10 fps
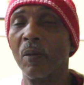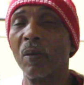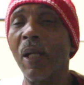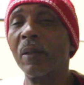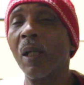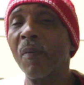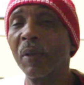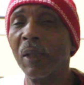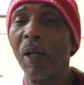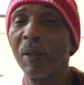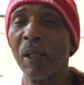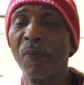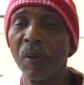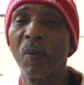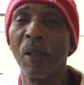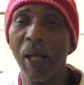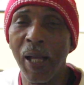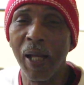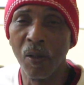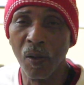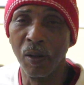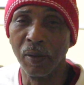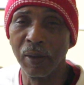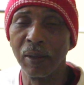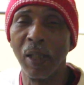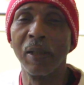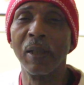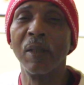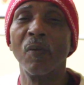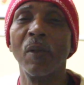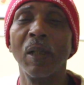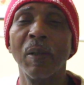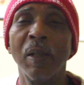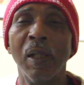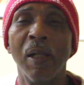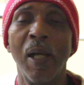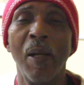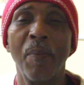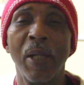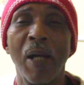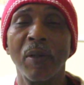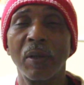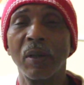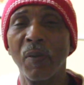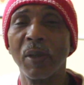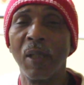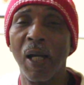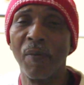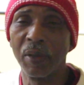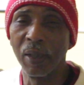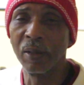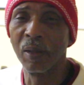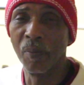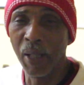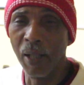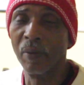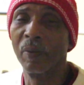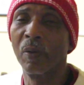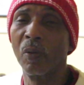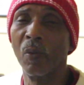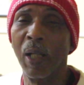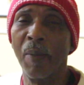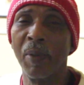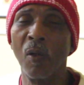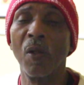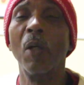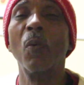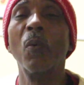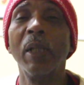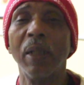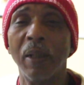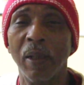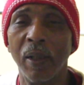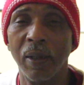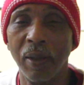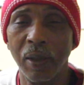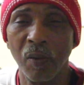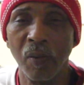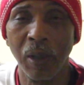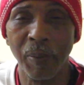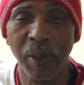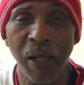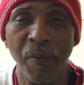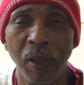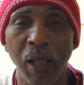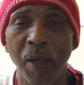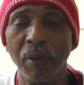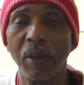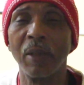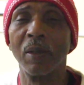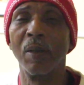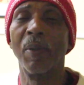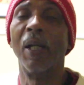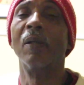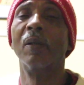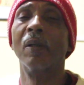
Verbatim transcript: So that's the other thing I definitely want to add on, that y'all need to really be having a serious conversation about, you know what I mean, or that we need to really be having a conversation about,